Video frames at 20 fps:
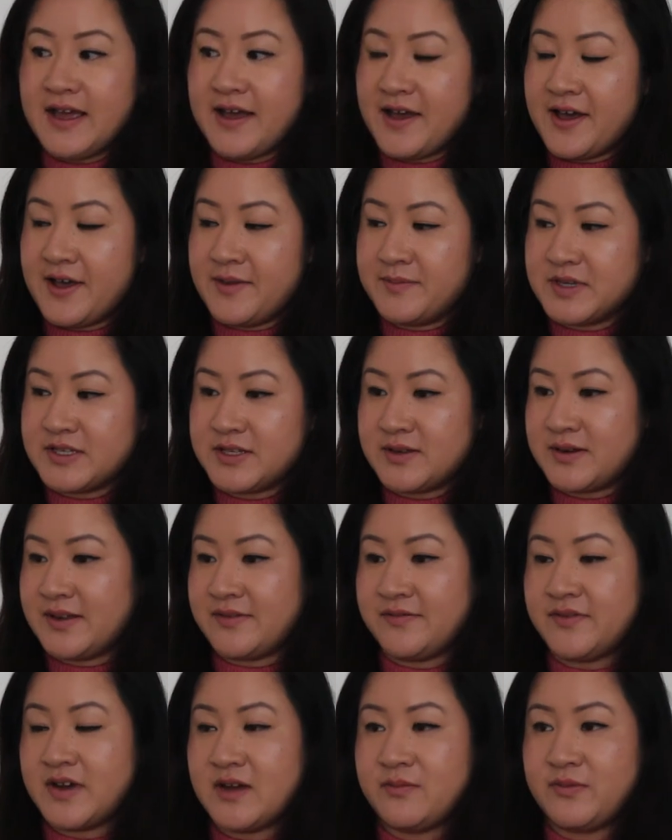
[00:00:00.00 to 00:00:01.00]
So they're
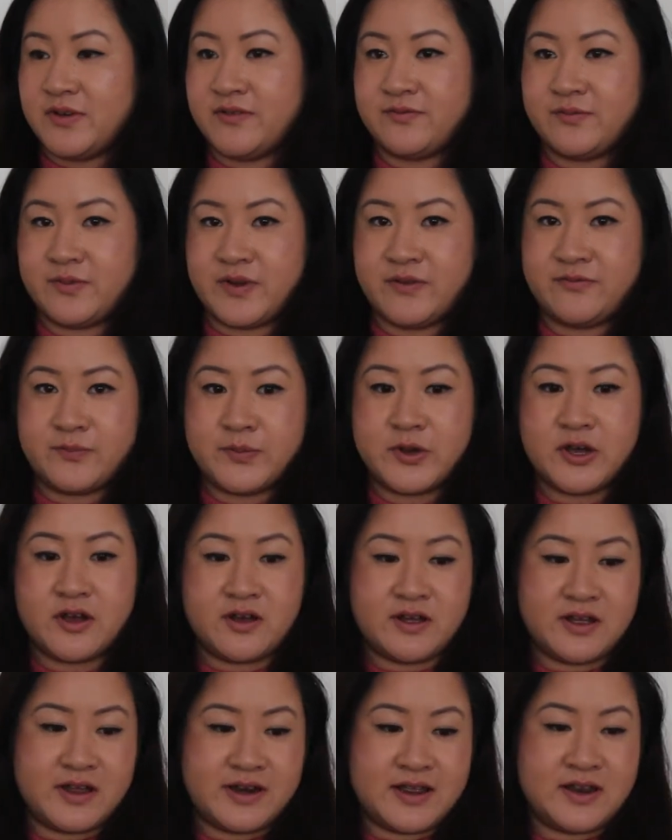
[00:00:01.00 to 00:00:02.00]
like, fine, we've put
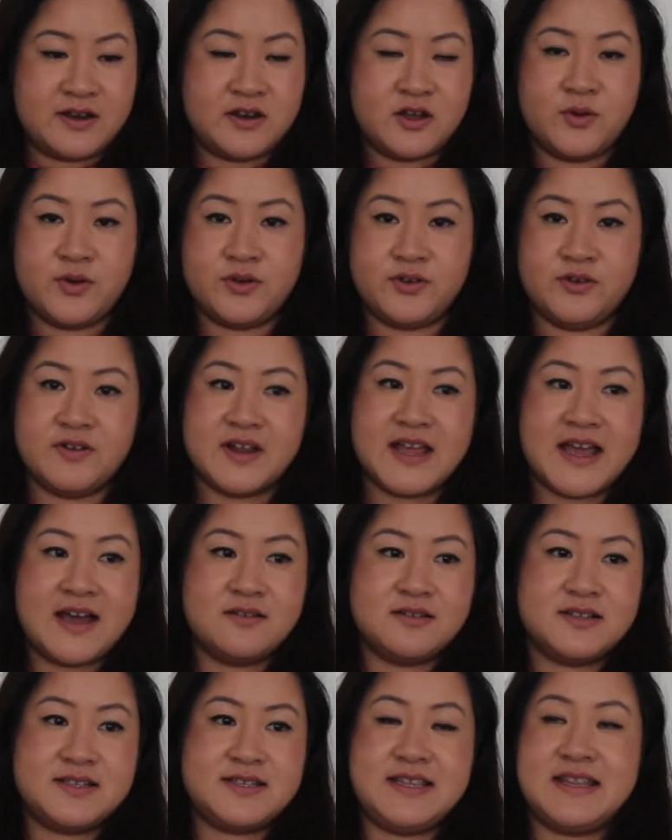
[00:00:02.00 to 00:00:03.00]
a note on your
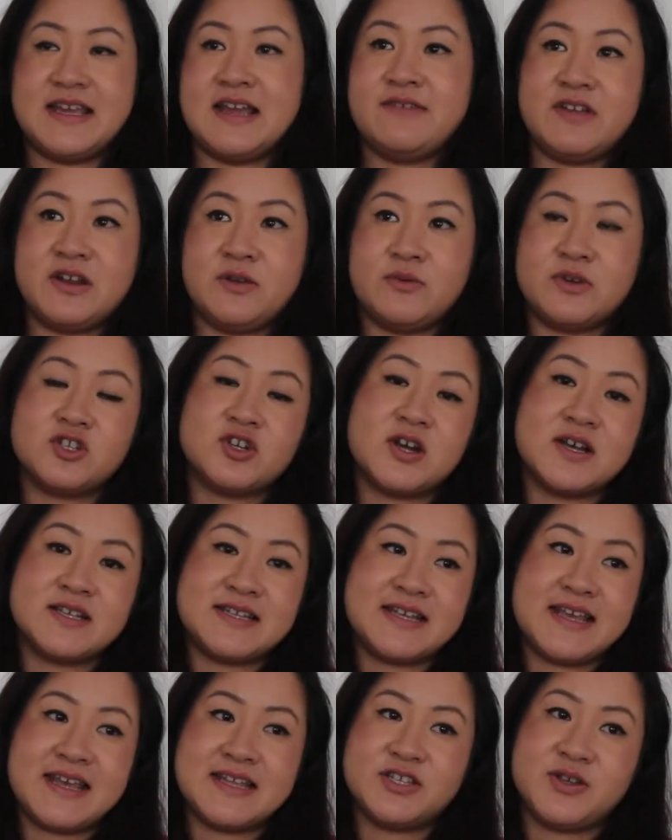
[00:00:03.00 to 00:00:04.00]
account to see that if anyone tries
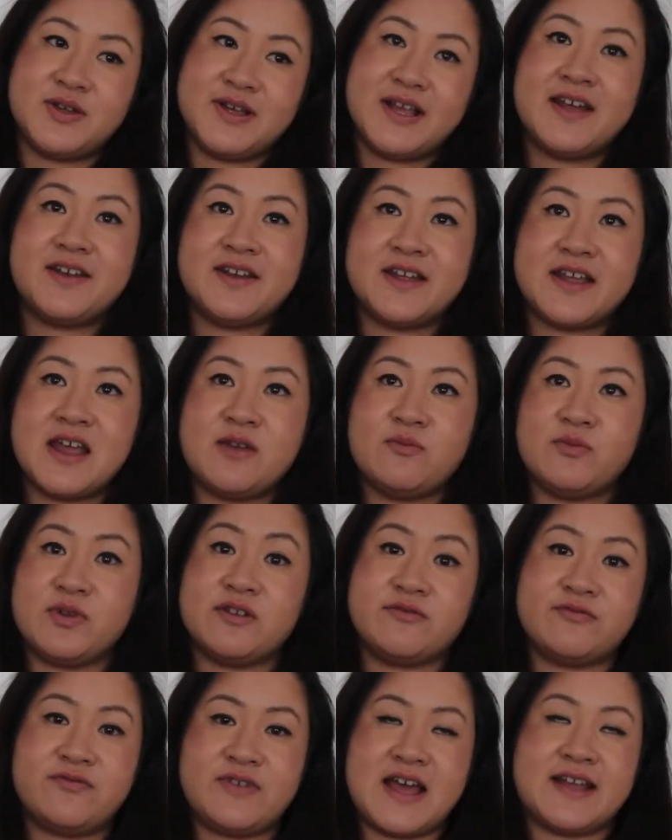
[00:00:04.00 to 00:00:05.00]
to get into your account again,
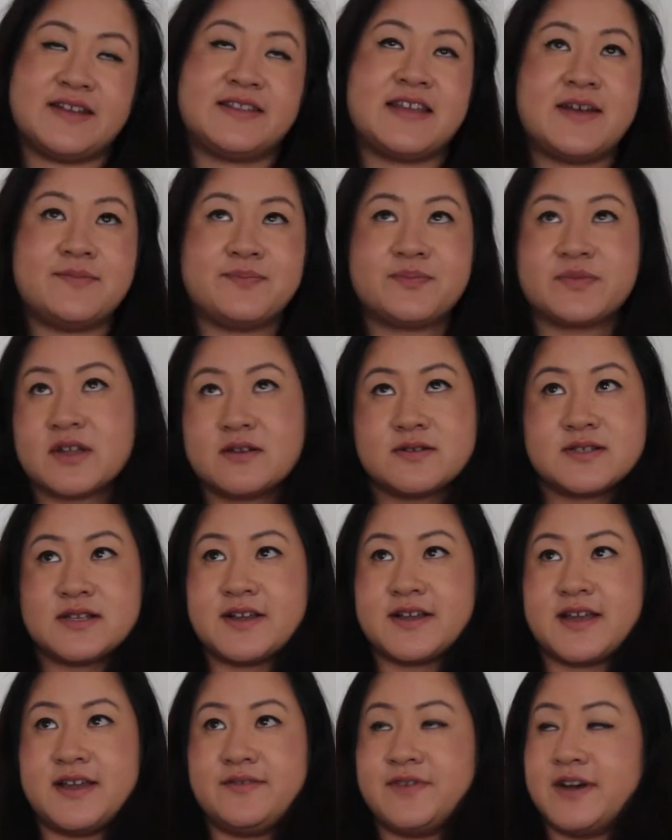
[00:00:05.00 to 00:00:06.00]
we'll flag them. I was
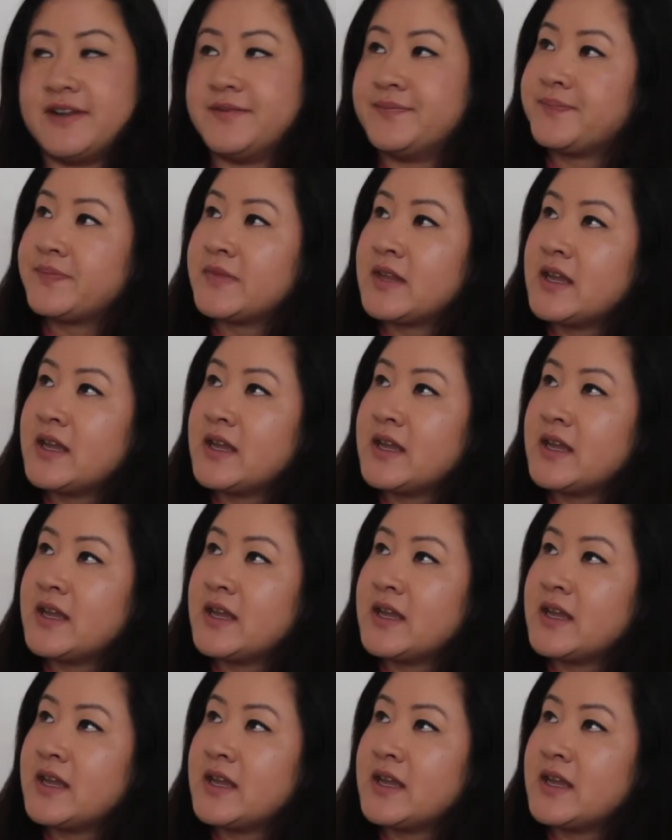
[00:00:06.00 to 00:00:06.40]
like, okay, fine.